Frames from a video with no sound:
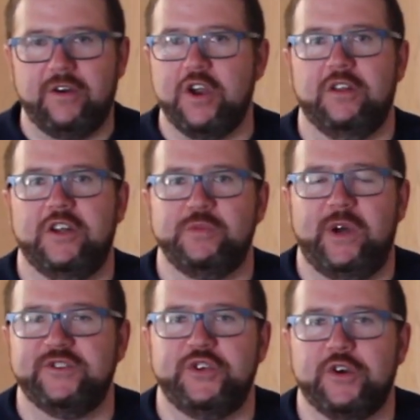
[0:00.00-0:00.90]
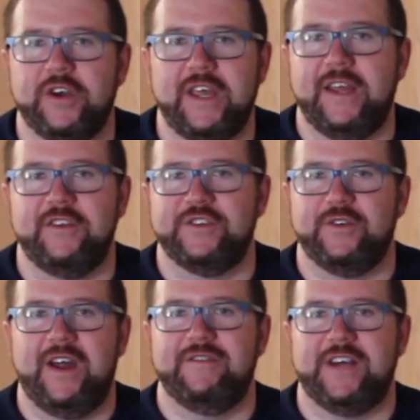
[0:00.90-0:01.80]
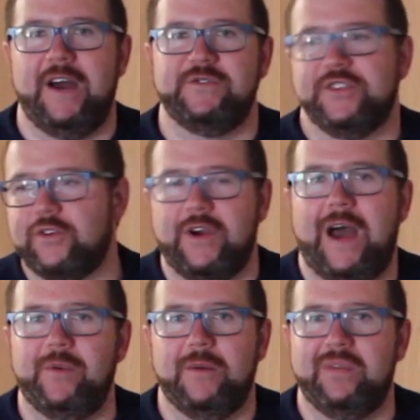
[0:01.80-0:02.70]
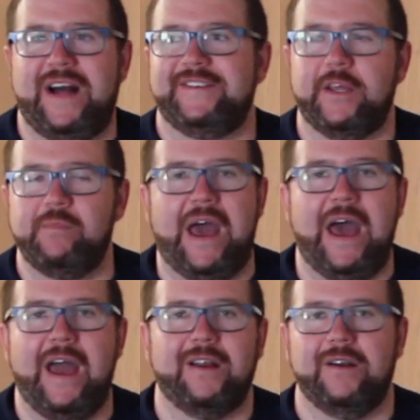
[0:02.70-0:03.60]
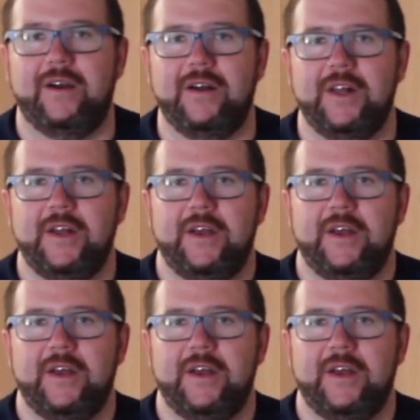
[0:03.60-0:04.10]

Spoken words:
or your lunch pail's dirty and you just don't have time to just grab a plastic bag or a